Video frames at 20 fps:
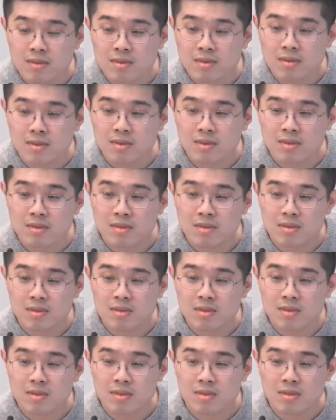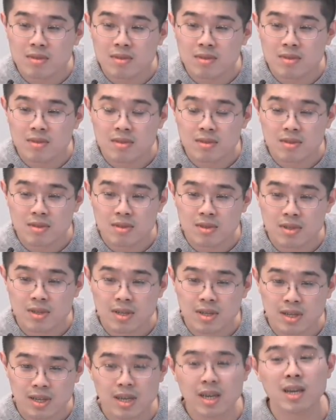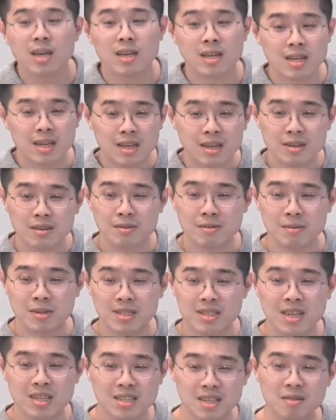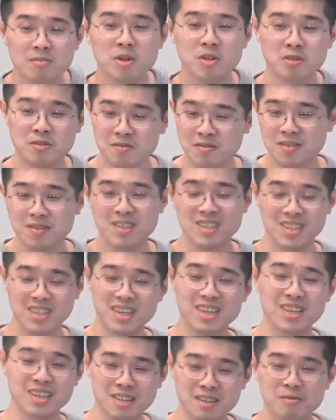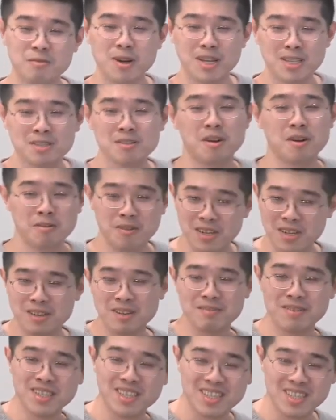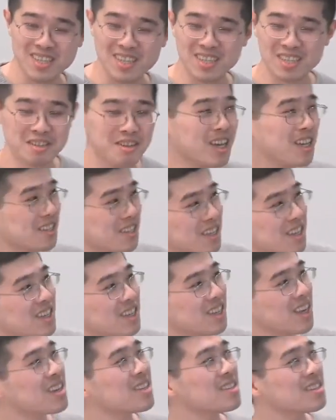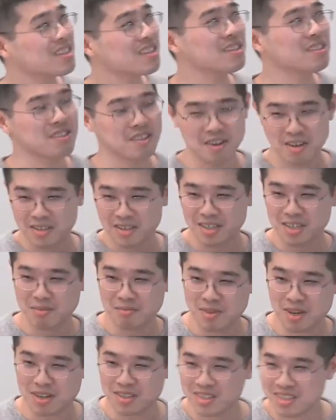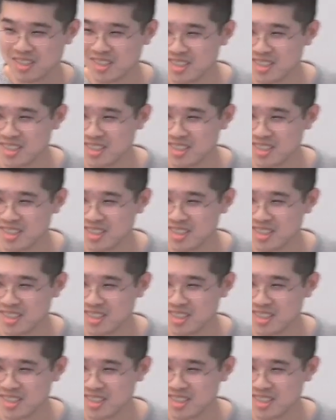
They're just noisy comparisons, right? So yeah, yeah, yeah. But that's a multi problem. Yeah, one story. Uh, yeah, you can think of it as just noisy comparison.